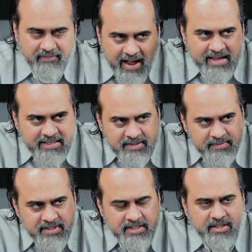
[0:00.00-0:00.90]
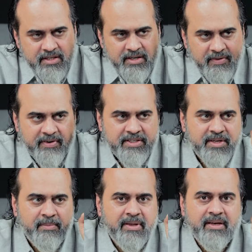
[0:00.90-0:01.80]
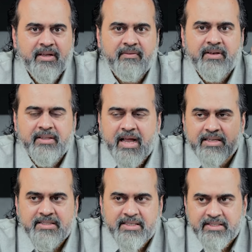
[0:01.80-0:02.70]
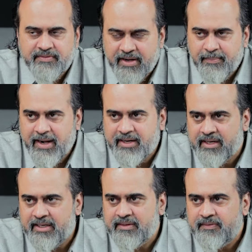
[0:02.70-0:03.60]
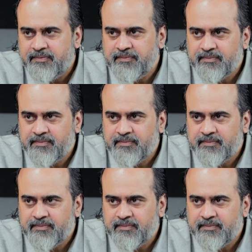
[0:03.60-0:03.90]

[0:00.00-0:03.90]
Why is such a definition being given? The answer is very practical.